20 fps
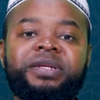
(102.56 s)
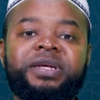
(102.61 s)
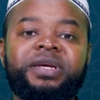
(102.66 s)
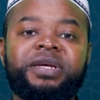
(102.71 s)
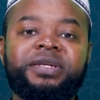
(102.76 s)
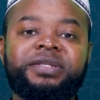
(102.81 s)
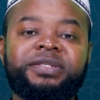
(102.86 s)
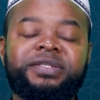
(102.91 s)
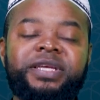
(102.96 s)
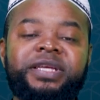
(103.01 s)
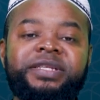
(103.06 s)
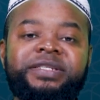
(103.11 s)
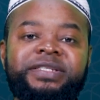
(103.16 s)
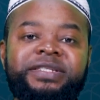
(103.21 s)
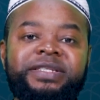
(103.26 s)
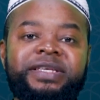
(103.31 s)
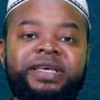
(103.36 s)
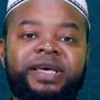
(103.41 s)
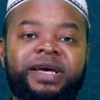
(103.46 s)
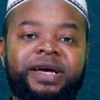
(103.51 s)

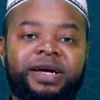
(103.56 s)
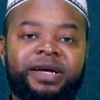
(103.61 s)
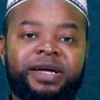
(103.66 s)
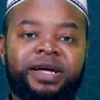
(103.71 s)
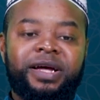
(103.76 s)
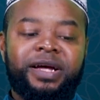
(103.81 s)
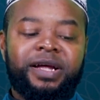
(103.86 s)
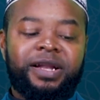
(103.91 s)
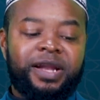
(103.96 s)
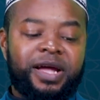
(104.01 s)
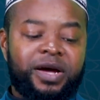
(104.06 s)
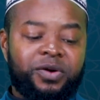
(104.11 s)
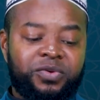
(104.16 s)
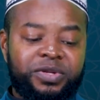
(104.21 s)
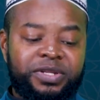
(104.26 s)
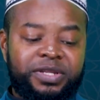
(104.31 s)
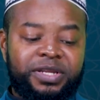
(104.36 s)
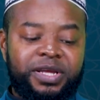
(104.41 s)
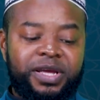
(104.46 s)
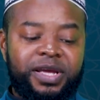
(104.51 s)
sincere,
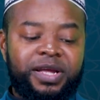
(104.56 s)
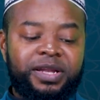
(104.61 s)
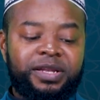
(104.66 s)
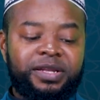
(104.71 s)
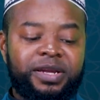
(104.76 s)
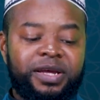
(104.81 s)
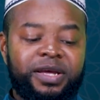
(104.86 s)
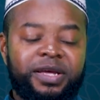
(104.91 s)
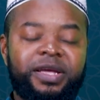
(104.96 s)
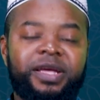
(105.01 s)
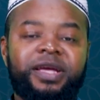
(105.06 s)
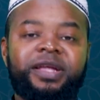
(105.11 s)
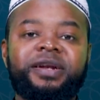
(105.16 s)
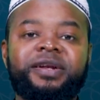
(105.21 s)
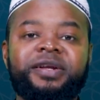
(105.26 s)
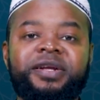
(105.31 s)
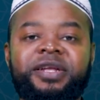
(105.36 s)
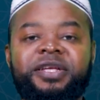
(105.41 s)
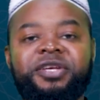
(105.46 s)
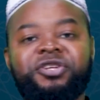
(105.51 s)
lahuddin, in
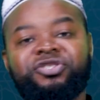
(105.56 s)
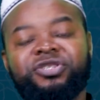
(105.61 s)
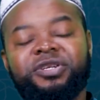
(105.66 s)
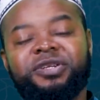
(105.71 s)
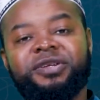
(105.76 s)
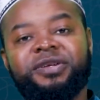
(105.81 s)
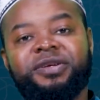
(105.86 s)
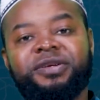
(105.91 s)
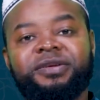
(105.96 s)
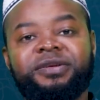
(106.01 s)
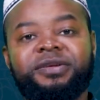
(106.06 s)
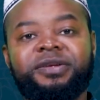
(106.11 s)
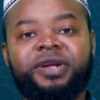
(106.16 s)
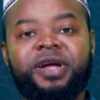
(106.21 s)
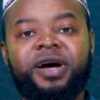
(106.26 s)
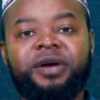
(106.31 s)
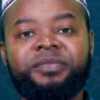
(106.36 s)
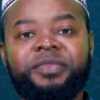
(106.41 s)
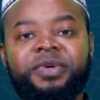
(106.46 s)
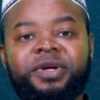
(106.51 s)
religion.
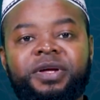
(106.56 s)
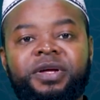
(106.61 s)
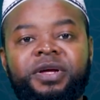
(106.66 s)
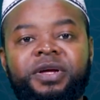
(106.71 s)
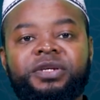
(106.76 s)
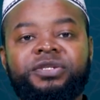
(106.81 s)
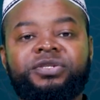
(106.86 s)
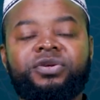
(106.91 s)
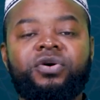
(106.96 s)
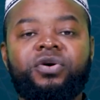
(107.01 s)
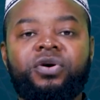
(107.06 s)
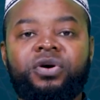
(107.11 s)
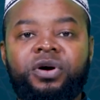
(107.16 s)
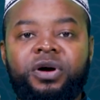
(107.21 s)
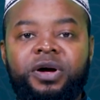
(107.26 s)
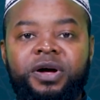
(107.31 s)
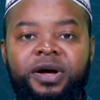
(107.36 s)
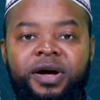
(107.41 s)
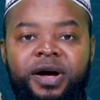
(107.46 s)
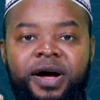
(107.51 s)
Naam, so
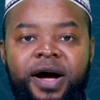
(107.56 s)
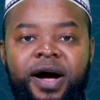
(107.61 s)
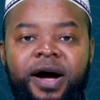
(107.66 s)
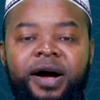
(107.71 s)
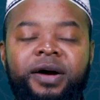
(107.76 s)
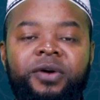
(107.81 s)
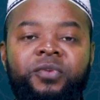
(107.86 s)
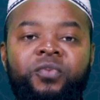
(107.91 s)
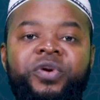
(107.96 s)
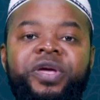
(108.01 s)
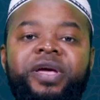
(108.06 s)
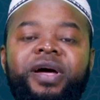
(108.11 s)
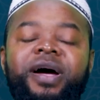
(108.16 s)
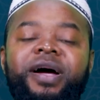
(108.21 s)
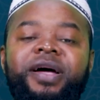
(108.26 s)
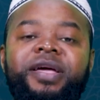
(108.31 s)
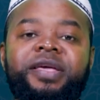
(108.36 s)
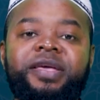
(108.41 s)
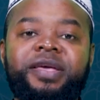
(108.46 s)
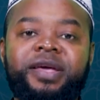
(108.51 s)
we
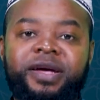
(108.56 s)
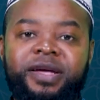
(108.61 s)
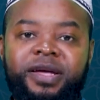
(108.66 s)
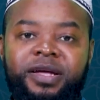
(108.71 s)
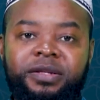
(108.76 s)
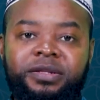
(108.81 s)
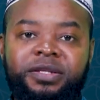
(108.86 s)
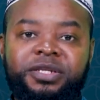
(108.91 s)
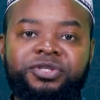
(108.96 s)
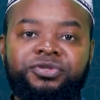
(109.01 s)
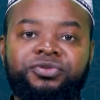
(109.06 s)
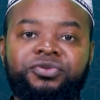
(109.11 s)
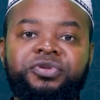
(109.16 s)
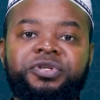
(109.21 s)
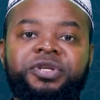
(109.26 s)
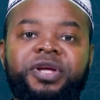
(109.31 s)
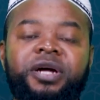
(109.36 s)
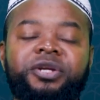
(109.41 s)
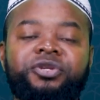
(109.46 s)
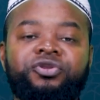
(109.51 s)
are here in this
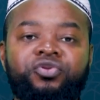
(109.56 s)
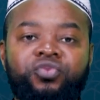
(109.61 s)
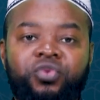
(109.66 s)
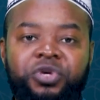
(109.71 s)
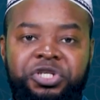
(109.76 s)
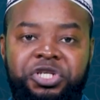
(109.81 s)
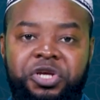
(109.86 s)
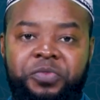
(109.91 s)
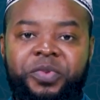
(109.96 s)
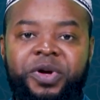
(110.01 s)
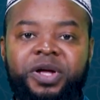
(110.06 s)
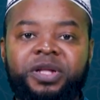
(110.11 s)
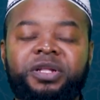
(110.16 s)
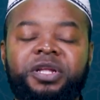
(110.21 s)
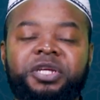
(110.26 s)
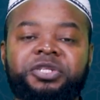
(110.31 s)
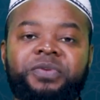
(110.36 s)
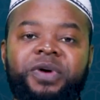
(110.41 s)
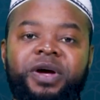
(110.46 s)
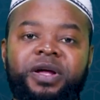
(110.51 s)
dunya to worship
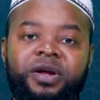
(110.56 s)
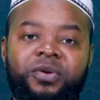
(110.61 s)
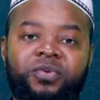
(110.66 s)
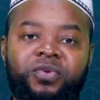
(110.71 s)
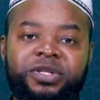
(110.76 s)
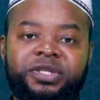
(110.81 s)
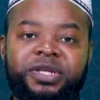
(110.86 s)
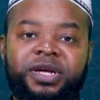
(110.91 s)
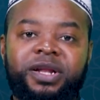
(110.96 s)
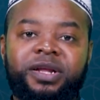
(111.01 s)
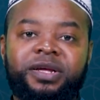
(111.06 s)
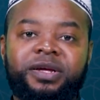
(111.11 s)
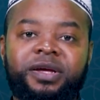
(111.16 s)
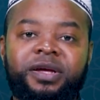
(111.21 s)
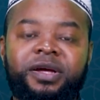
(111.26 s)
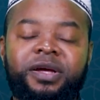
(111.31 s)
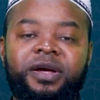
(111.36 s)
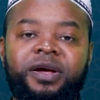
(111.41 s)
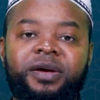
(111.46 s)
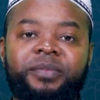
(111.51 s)
Allah subhanahu wa ta'ala.
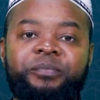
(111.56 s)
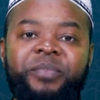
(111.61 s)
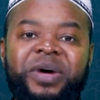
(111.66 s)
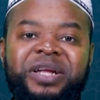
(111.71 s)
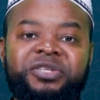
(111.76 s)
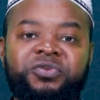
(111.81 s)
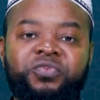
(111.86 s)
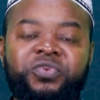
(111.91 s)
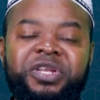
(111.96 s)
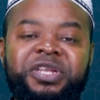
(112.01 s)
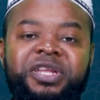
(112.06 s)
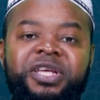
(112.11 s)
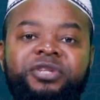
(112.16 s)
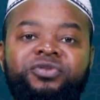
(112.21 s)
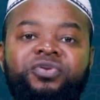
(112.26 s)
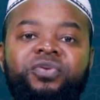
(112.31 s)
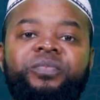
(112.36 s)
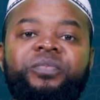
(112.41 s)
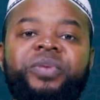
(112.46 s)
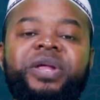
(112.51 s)
But we need
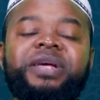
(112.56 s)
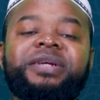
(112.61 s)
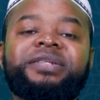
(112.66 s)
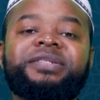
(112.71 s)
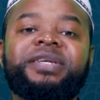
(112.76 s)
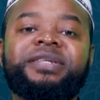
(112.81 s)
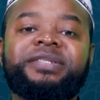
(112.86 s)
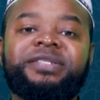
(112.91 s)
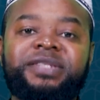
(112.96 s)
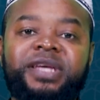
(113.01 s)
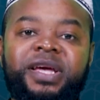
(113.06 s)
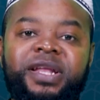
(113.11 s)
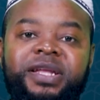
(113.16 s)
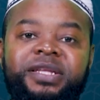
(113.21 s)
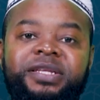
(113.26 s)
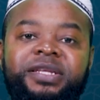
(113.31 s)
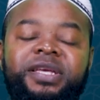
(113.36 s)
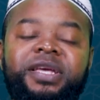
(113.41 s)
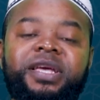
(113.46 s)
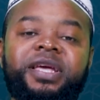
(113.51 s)
to bring
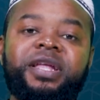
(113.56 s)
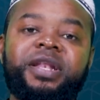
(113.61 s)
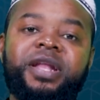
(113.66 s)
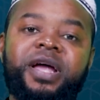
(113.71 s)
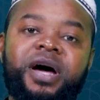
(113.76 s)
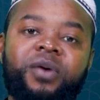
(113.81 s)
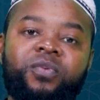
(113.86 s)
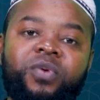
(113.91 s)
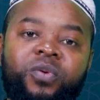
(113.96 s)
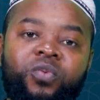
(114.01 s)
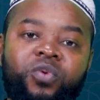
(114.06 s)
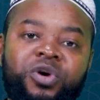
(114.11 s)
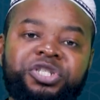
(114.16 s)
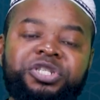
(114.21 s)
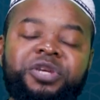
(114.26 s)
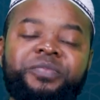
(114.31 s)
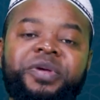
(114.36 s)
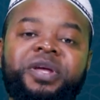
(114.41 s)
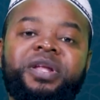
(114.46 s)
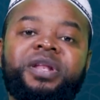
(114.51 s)
sincerity in our
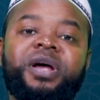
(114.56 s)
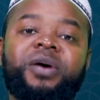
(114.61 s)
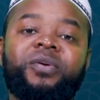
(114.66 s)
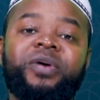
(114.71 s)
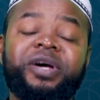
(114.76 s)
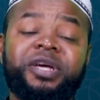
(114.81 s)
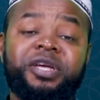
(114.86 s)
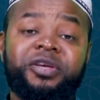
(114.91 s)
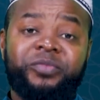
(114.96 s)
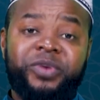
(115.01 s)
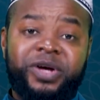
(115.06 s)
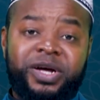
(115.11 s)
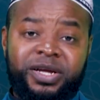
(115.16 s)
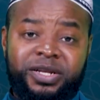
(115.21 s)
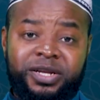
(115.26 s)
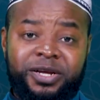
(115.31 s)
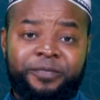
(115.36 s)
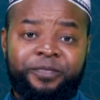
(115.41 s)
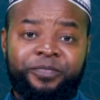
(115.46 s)
worship, in our ibadah.